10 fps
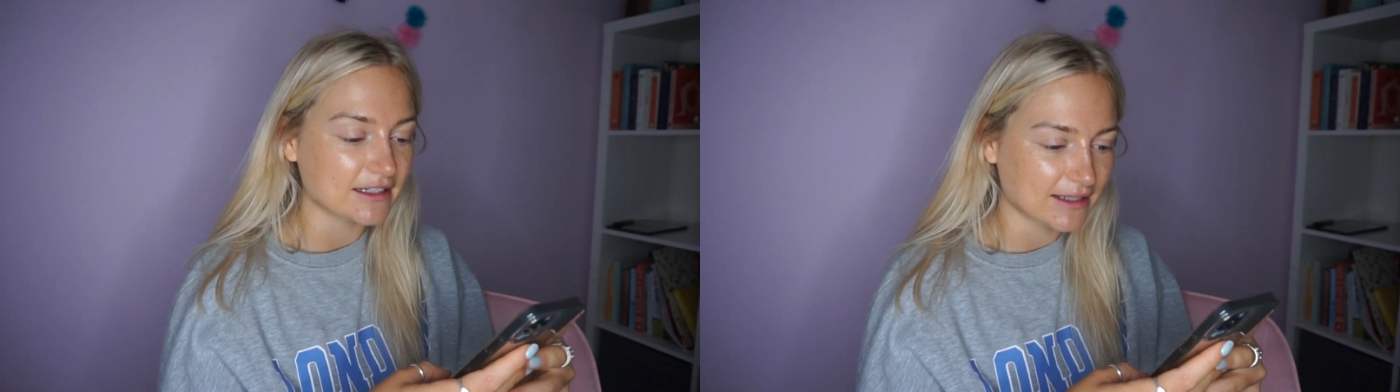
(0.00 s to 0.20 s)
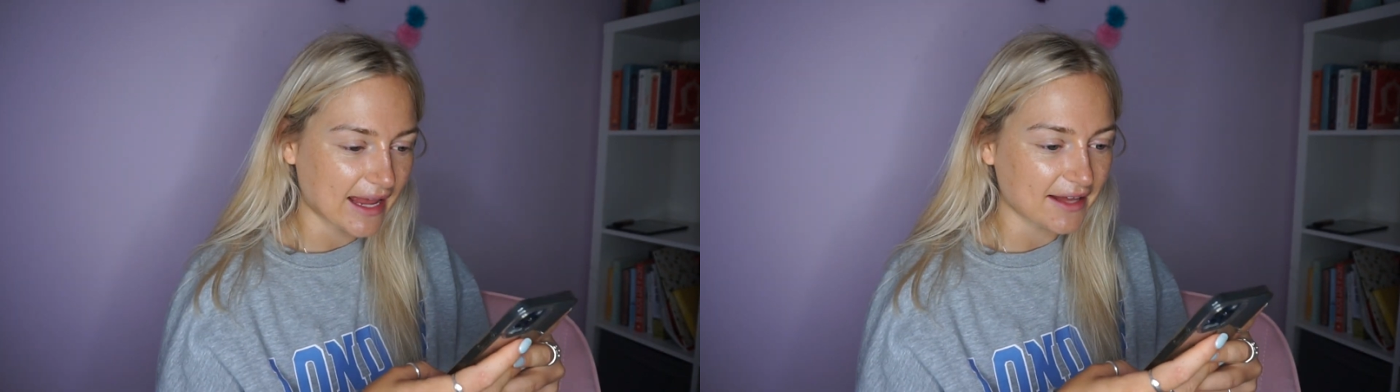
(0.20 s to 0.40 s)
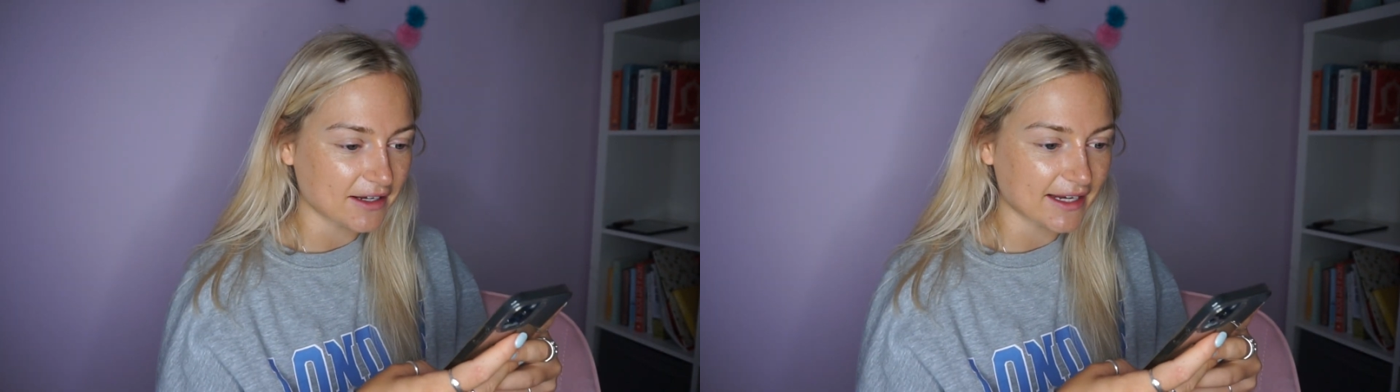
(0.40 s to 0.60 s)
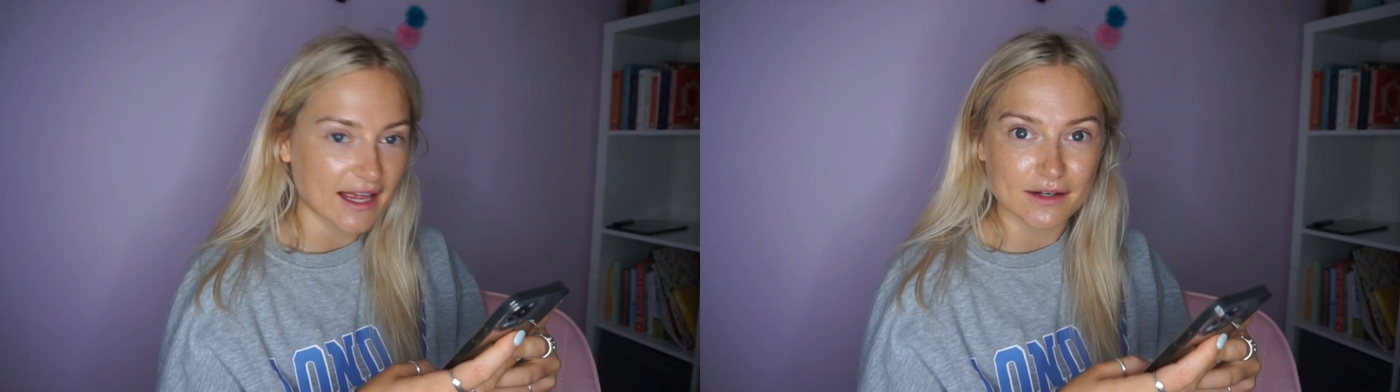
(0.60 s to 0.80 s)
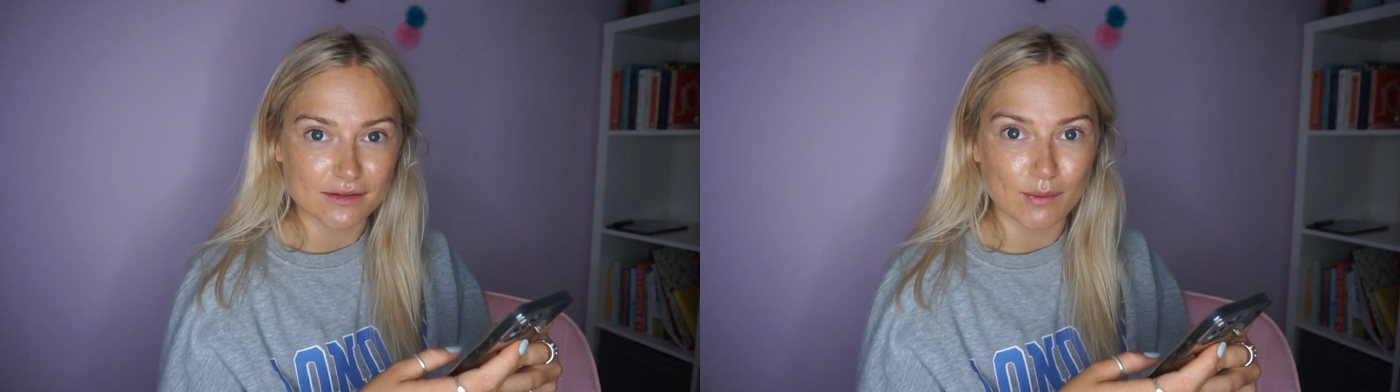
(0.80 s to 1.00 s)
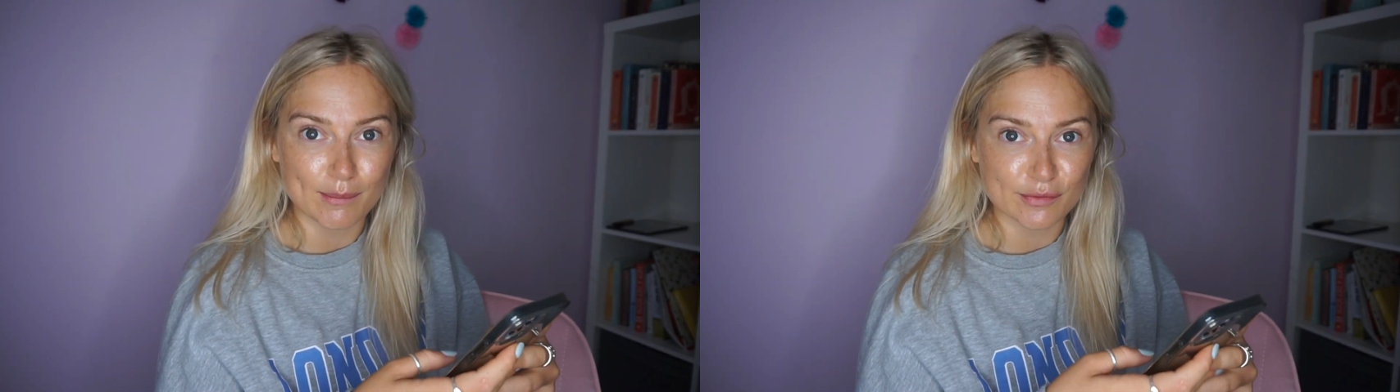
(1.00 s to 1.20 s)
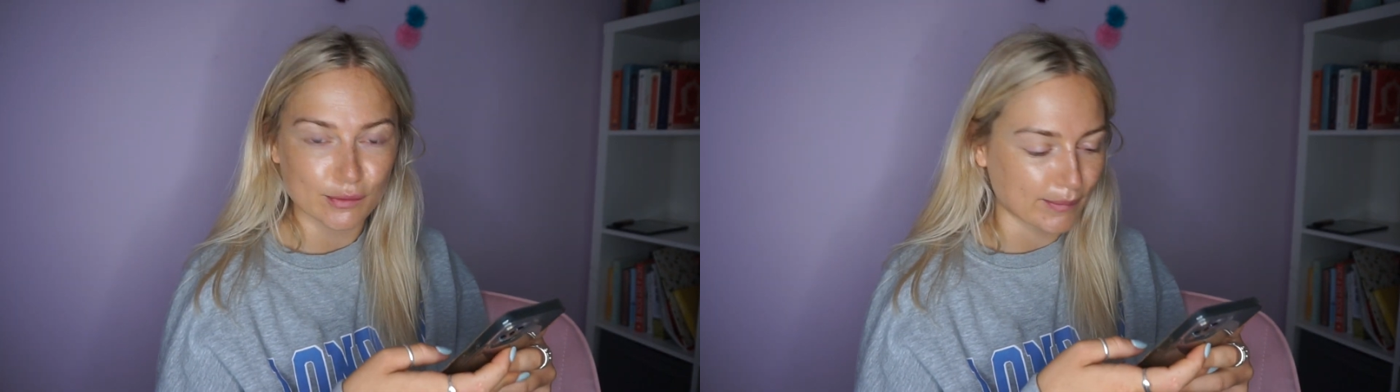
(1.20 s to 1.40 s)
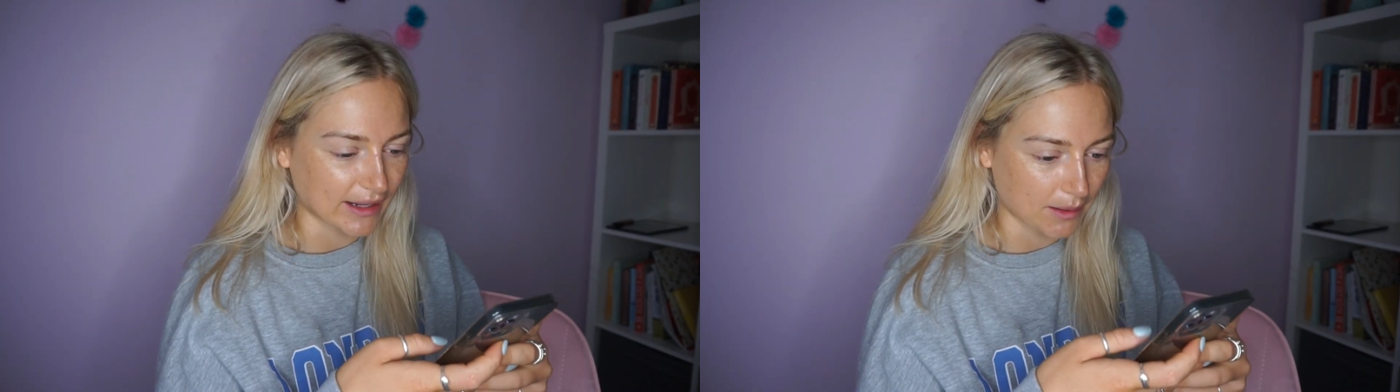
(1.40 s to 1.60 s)
Can I get another one
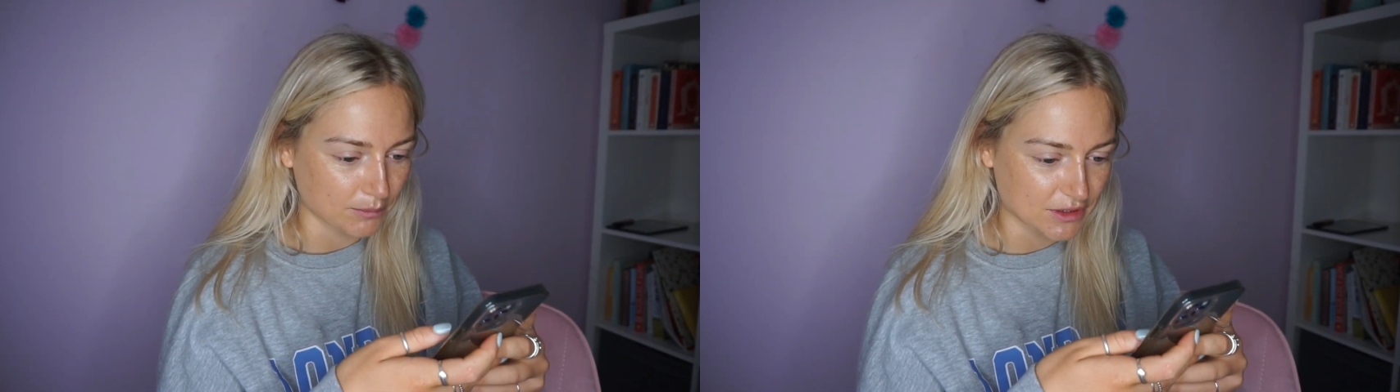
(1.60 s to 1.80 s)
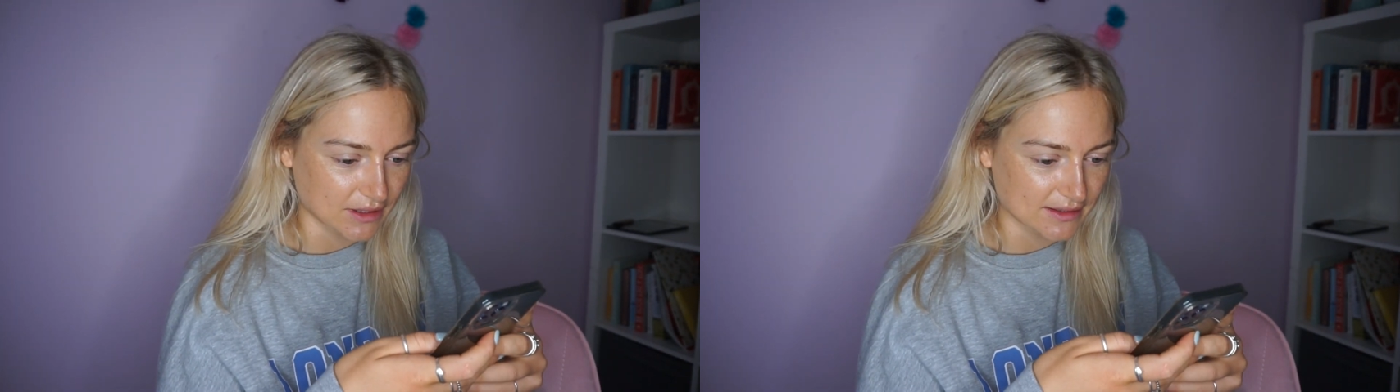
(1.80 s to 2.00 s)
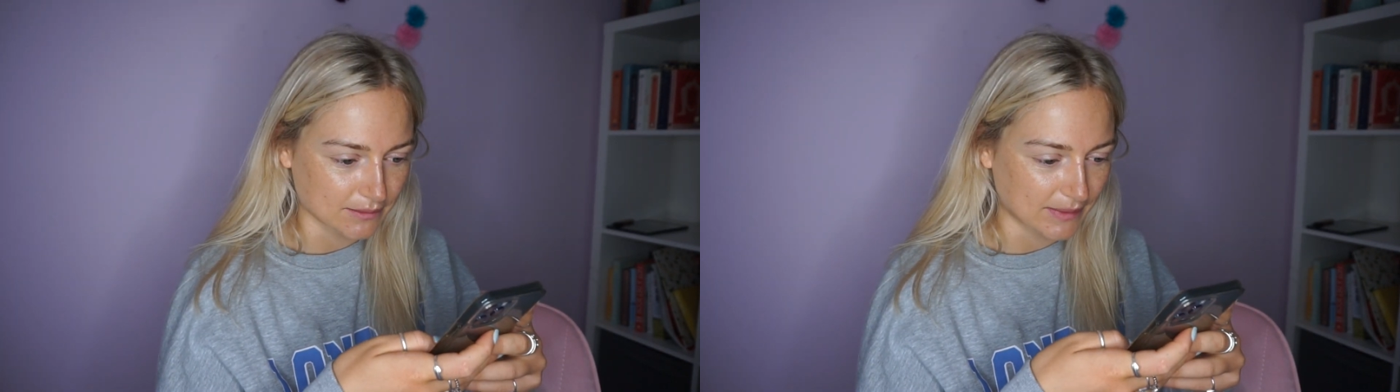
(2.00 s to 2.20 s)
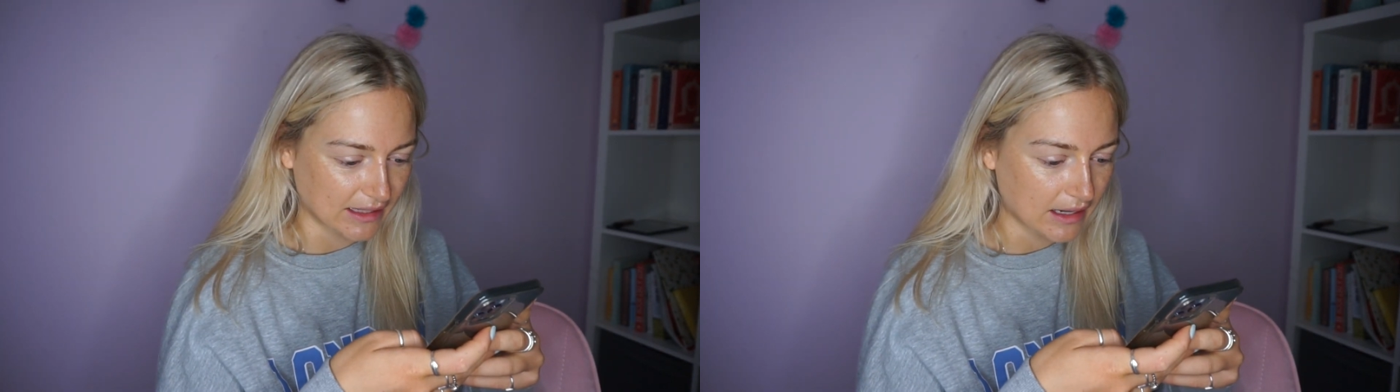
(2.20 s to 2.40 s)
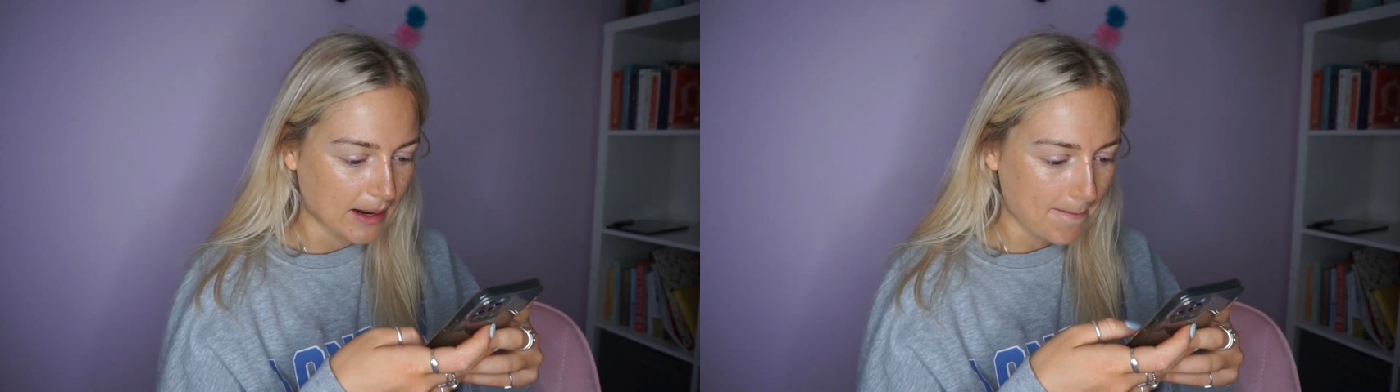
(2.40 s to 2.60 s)
before my camera dies on me?